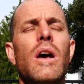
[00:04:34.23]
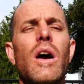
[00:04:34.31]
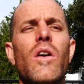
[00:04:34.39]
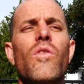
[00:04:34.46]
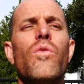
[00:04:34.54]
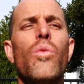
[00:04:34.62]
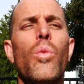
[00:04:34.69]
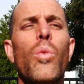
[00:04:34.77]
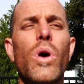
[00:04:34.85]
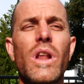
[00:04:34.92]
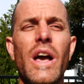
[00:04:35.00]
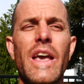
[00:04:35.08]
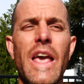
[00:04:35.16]
of
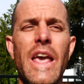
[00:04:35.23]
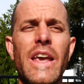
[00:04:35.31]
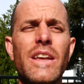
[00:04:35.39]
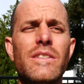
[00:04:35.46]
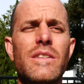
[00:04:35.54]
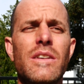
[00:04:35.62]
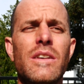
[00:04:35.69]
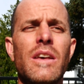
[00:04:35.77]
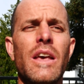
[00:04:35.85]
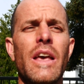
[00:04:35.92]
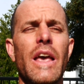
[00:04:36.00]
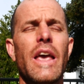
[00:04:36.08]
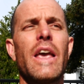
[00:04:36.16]
what I ate,
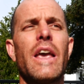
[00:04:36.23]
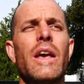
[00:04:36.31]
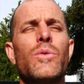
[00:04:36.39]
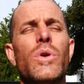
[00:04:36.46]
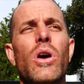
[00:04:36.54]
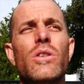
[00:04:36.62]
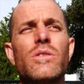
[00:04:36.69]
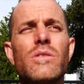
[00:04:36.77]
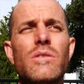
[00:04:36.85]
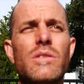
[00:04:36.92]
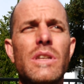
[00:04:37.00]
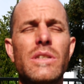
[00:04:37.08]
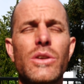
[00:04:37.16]
and we also
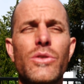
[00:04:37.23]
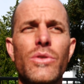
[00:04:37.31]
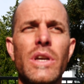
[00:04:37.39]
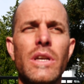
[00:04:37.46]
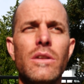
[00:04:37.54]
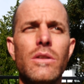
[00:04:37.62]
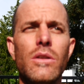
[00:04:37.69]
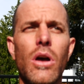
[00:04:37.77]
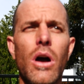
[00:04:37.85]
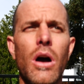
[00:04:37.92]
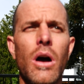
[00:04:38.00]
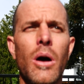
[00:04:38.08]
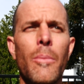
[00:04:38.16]
disagreed
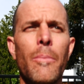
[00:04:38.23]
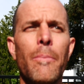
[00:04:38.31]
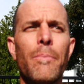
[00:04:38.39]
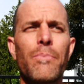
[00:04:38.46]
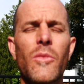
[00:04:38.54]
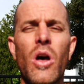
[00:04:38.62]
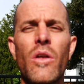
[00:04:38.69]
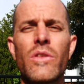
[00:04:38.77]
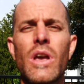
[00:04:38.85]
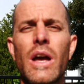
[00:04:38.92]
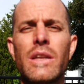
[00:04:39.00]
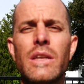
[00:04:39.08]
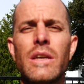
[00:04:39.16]
on the
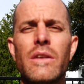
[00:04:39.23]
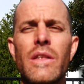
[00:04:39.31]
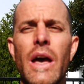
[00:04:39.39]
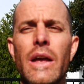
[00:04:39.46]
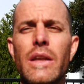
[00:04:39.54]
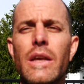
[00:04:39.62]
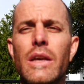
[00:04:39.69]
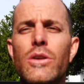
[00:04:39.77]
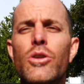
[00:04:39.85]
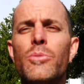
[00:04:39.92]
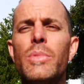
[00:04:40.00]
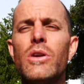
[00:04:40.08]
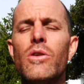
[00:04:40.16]
idea that it
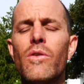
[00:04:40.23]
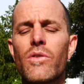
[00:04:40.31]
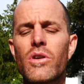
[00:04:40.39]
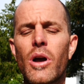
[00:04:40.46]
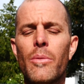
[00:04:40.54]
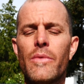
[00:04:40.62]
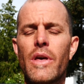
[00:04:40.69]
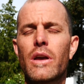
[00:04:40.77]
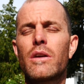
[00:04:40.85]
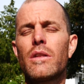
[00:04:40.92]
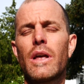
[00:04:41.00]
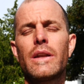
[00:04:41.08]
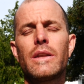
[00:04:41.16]
could be overcome, that
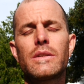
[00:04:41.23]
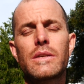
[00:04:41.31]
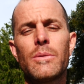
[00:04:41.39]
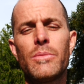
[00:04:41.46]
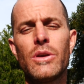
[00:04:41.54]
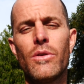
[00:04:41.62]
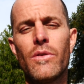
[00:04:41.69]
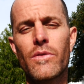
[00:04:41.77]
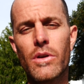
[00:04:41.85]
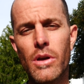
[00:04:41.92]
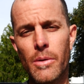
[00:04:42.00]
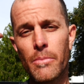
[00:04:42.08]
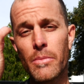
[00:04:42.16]
colitis can be
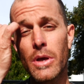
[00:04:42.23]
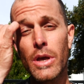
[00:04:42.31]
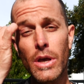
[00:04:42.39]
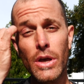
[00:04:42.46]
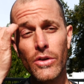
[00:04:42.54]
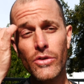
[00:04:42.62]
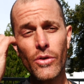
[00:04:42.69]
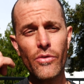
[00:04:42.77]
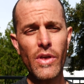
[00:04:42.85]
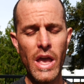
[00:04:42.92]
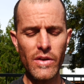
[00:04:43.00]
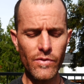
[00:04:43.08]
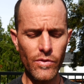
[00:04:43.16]
overcome. So
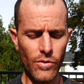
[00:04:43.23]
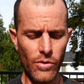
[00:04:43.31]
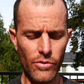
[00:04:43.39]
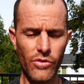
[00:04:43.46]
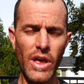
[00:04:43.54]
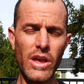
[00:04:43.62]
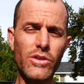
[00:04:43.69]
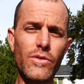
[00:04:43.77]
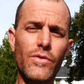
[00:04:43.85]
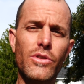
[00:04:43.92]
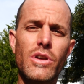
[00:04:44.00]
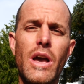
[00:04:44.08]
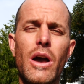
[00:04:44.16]
thank you
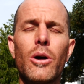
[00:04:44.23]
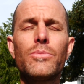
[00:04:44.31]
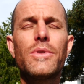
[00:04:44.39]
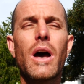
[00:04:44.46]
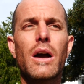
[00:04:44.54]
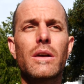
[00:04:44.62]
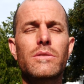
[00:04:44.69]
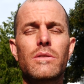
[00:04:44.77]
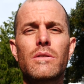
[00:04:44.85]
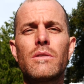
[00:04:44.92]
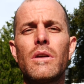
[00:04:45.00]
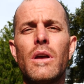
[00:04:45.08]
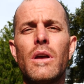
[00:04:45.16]
for your help,
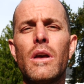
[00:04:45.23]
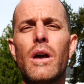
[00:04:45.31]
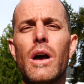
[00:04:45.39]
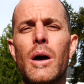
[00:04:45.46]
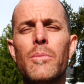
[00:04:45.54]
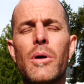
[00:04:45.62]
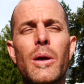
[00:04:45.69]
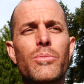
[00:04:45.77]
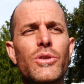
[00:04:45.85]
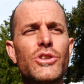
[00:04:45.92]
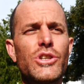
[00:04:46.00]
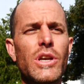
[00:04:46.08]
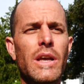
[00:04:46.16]
doctor. I
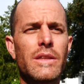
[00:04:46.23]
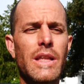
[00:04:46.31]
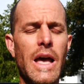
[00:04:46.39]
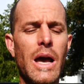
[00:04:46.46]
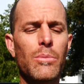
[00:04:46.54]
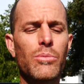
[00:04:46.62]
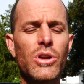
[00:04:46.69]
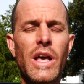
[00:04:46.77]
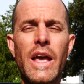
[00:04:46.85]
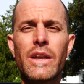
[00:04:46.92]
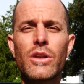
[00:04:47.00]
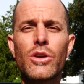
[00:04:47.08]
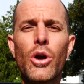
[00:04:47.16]
appreciate that, but I
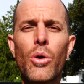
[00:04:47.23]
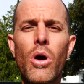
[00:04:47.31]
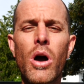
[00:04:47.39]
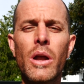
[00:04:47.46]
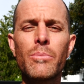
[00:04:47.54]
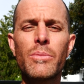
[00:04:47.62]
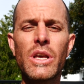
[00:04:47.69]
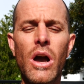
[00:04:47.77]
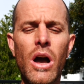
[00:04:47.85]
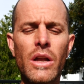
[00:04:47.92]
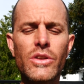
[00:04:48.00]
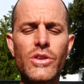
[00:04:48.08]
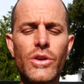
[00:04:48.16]
had to go on
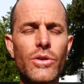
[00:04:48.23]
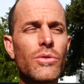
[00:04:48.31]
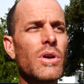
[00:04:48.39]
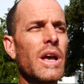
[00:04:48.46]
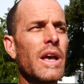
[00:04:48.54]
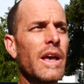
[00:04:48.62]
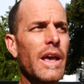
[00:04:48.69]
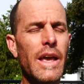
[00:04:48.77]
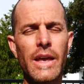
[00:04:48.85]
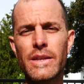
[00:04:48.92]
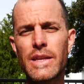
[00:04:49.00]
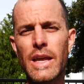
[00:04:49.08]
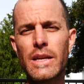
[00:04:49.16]
beyond you
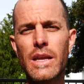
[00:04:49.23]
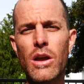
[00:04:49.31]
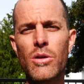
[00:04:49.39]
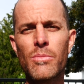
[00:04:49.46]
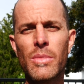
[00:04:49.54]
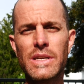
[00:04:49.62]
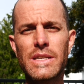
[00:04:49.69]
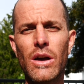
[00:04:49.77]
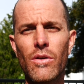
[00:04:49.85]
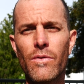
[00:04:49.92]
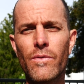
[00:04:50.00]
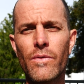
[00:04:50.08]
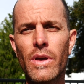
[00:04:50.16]
and take care of
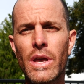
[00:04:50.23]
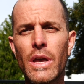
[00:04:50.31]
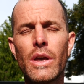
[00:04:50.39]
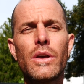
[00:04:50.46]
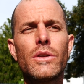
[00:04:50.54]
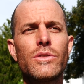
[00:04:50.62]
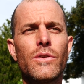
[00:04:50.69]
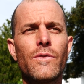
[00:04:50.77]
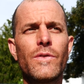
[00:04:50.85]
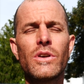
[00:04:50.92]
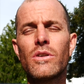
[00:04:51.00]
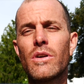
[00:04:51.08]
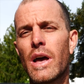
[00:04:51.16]
myself to
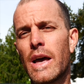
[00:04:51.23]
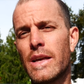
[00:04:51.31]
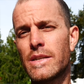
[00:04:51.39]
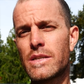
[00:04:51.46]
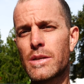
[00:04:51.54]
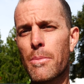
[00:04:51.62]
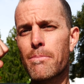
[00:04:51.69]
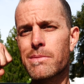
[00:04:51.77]
feel as